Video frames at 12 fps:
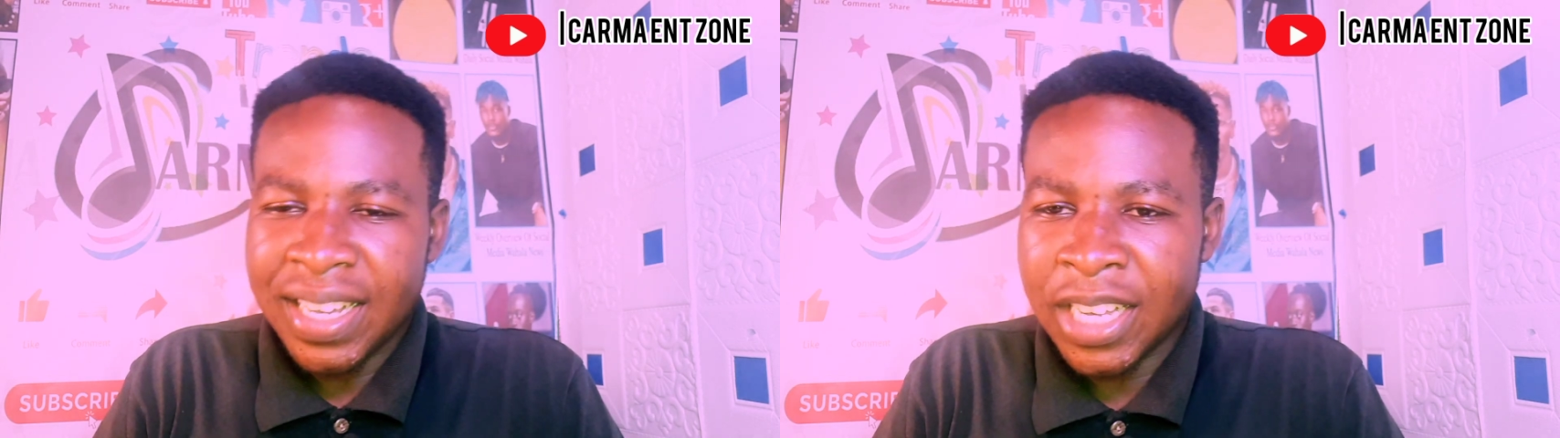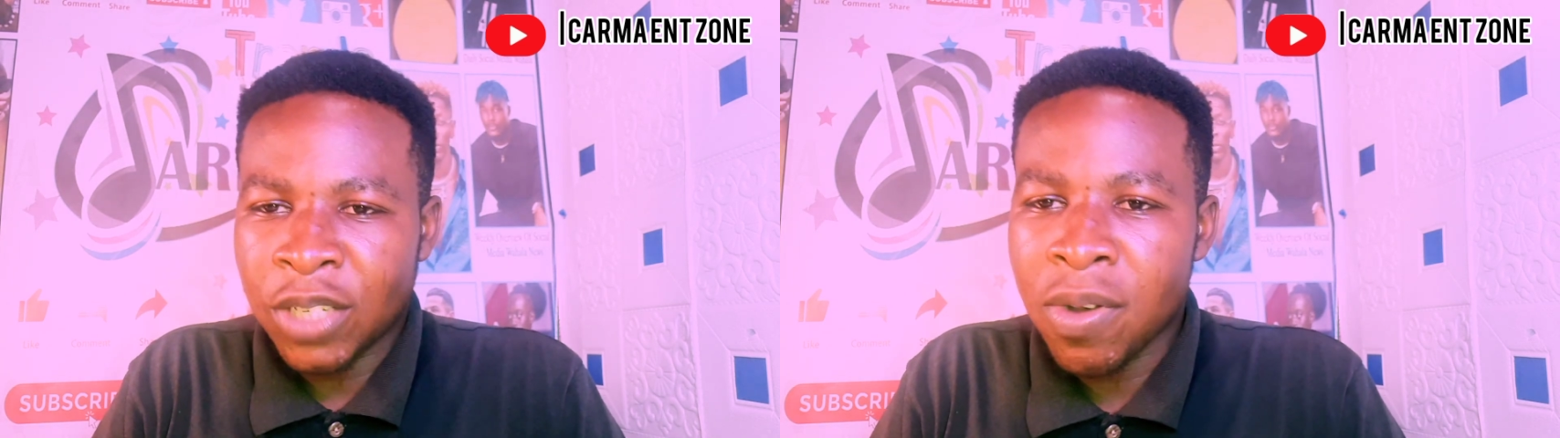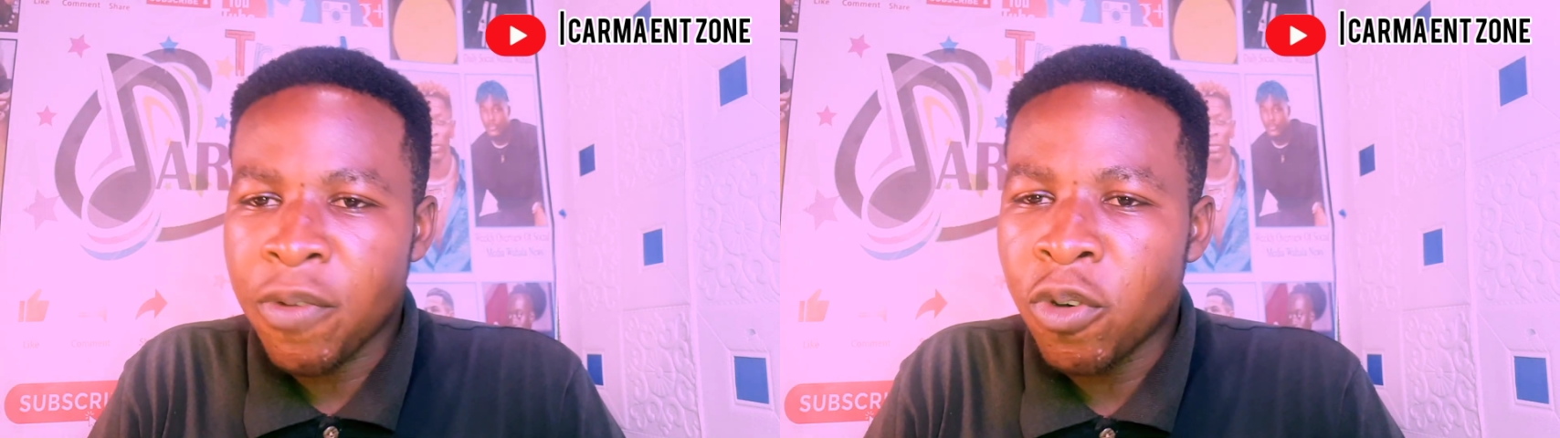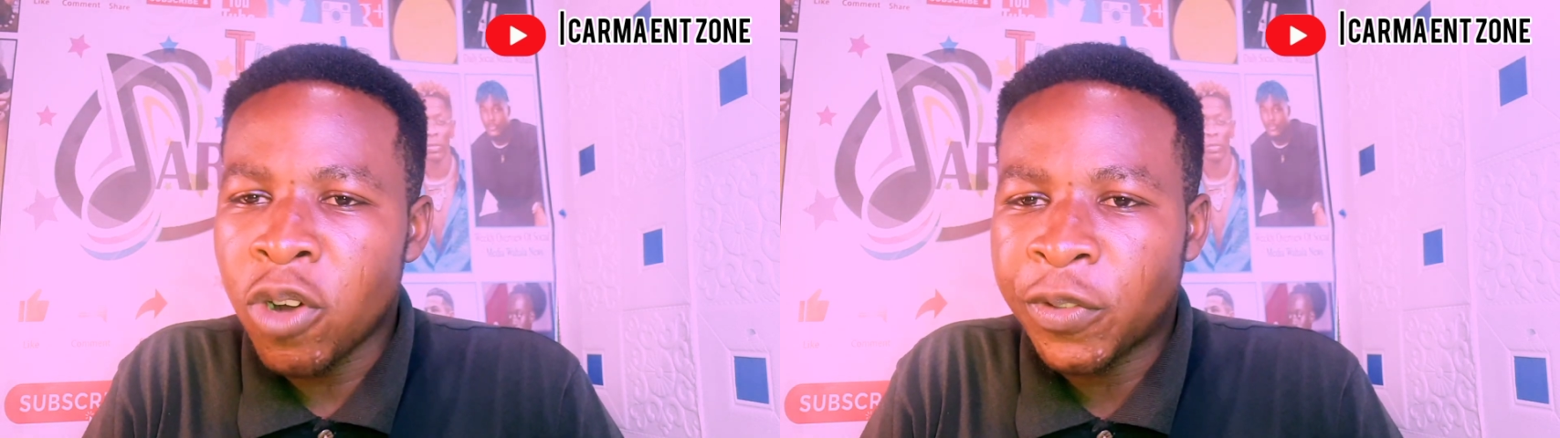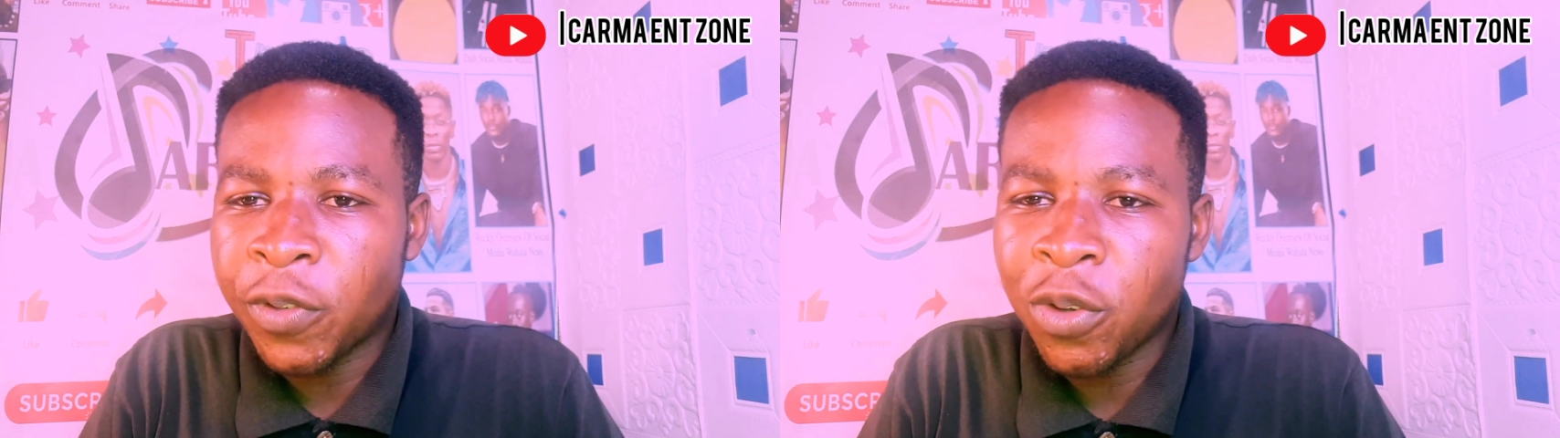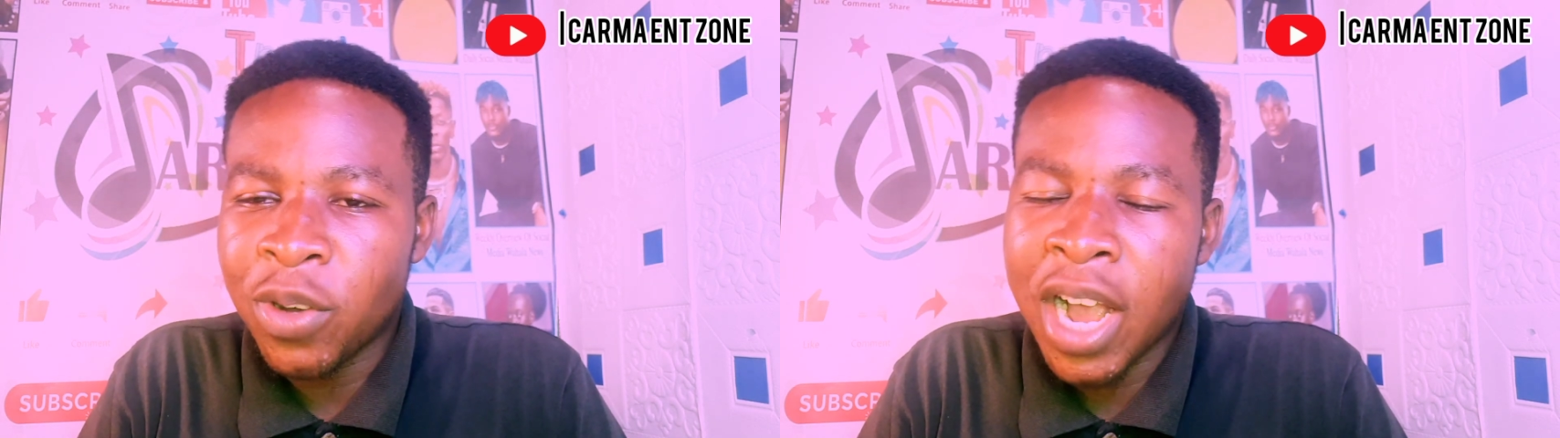is what we got
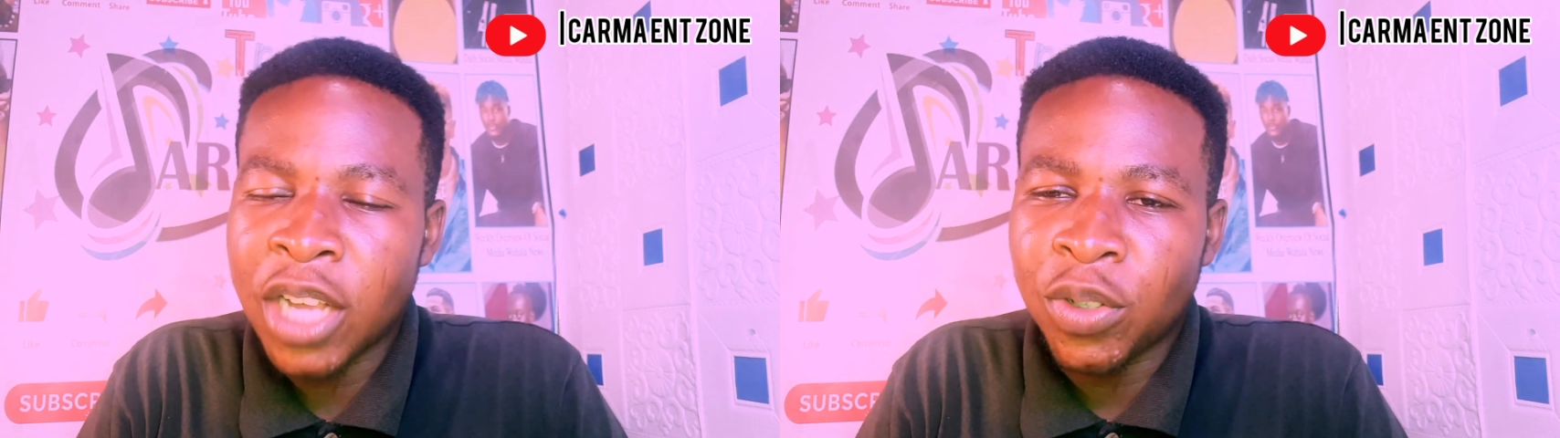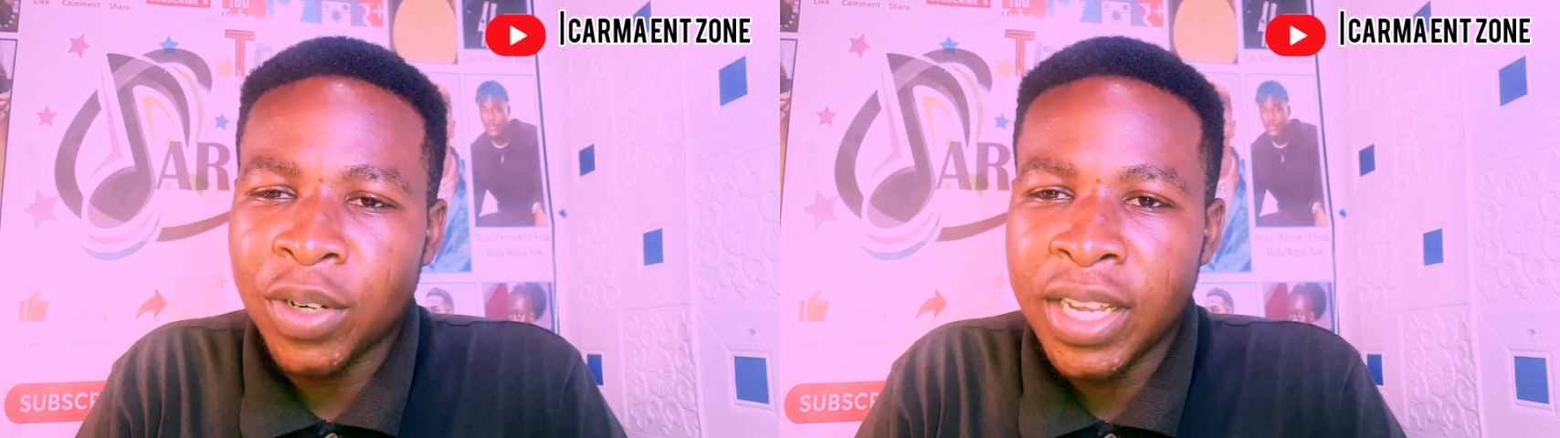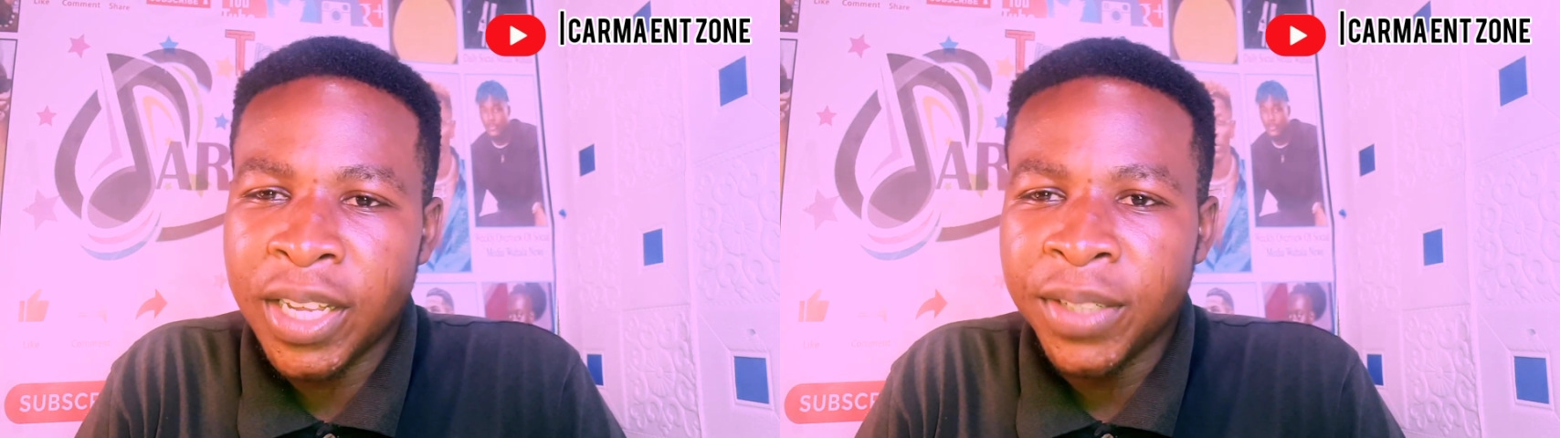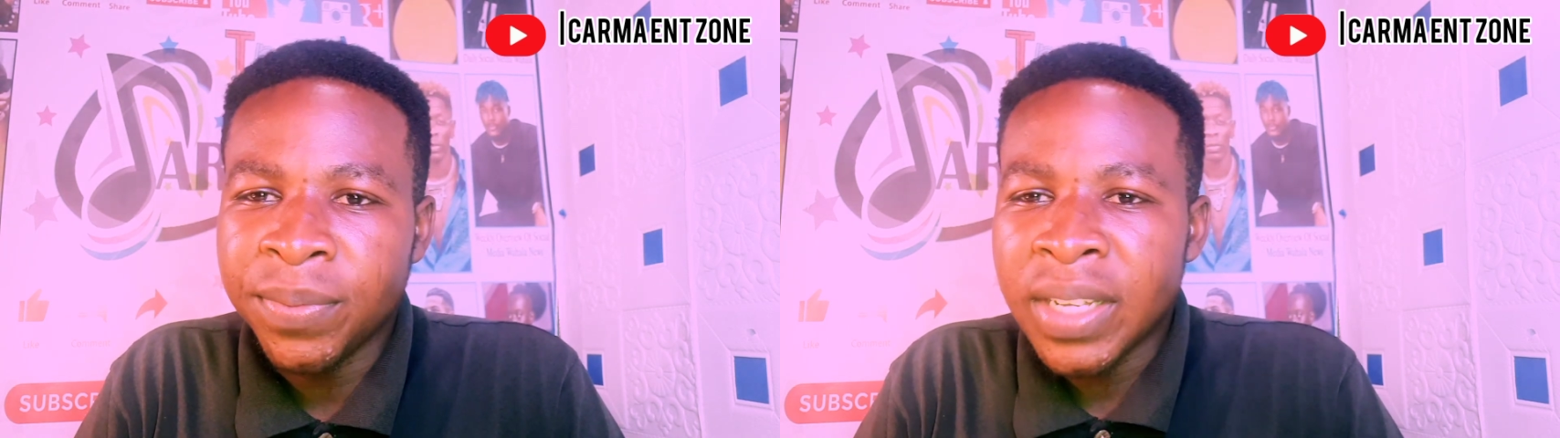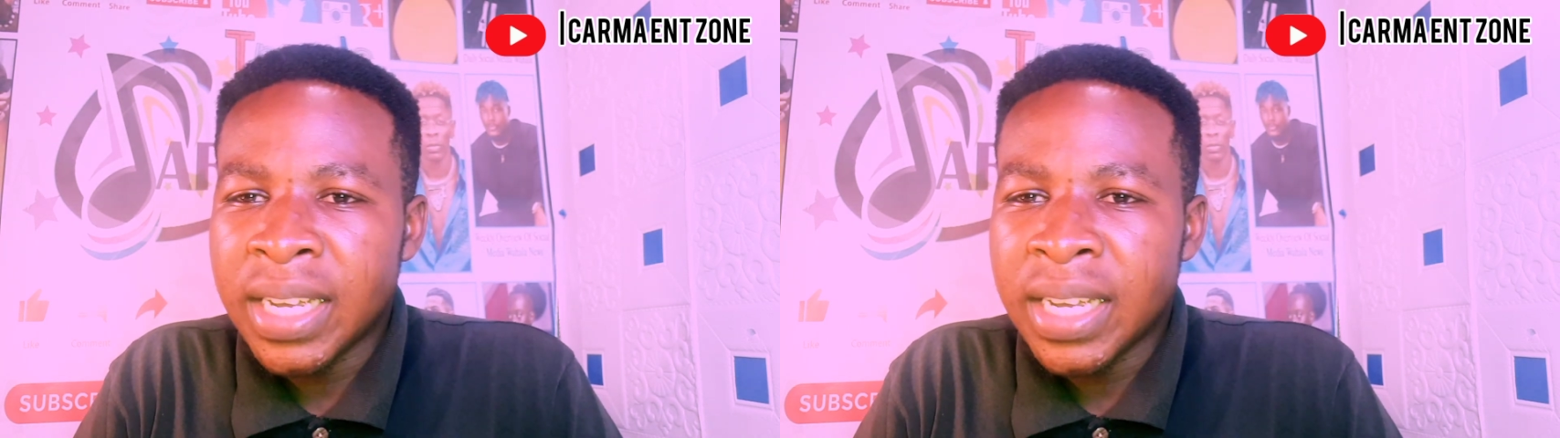for you guys today.